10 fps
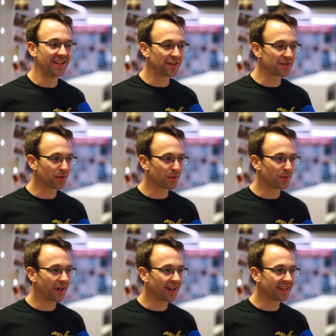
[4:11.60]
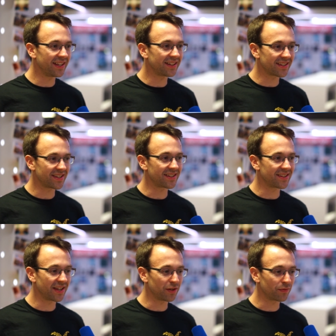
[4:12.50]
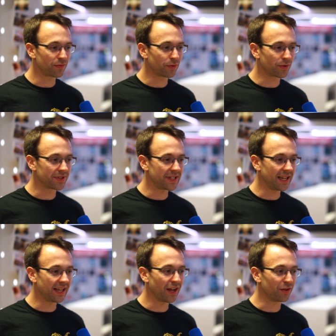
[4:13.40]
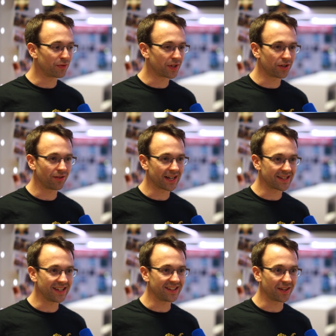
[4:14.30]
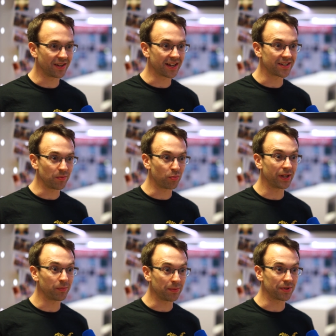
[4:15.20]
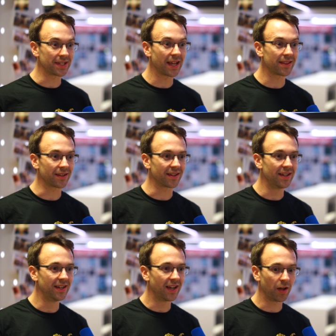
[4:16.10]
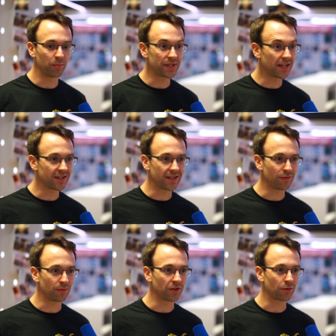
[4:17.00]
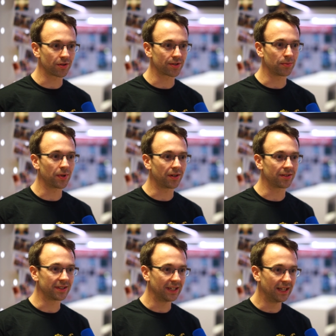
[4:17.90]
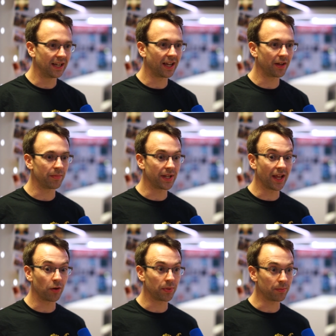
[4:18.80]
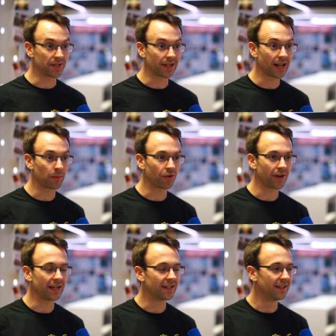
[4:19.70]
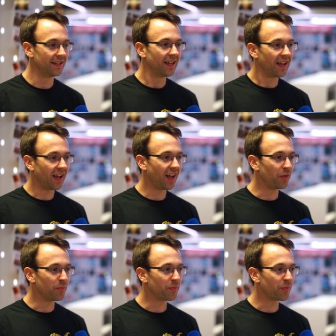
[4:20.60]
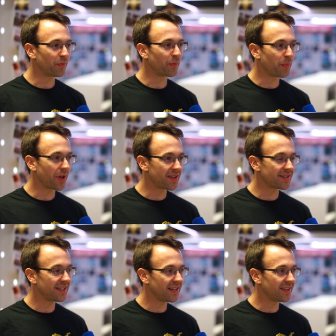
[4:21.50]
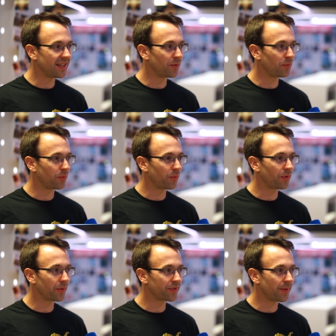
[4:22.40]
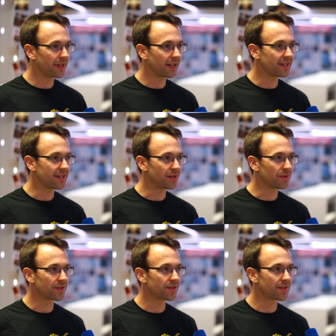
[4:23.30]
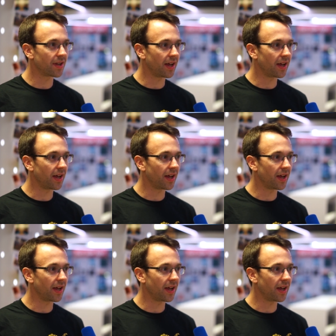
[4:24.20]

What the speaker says: So I think that's exciting for seeing how virtual reality can actually bring people together, potentially from across the world, and help people to collaborate. Personally, I think something I did that was